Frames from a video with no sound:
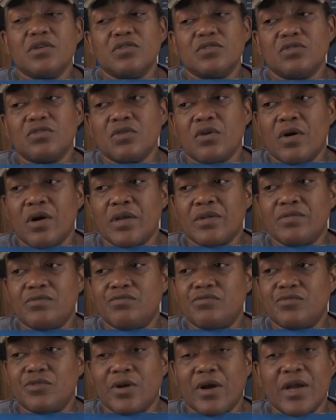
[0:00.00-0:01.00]
So I
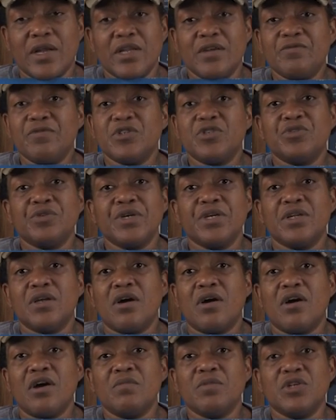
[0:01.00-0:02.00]
tried infantry in the
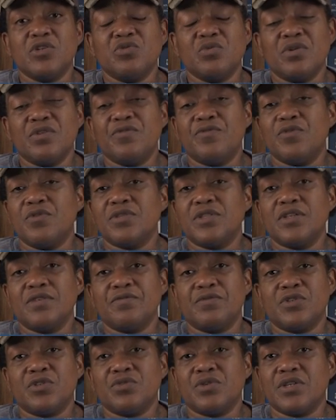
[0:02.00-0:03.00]
Army, 24th
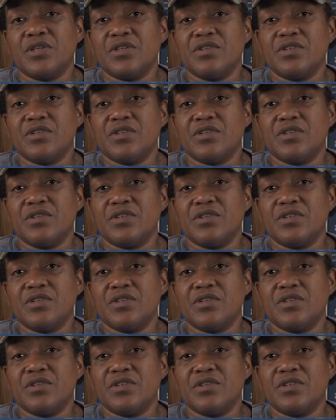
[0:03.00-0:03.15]
Infantry.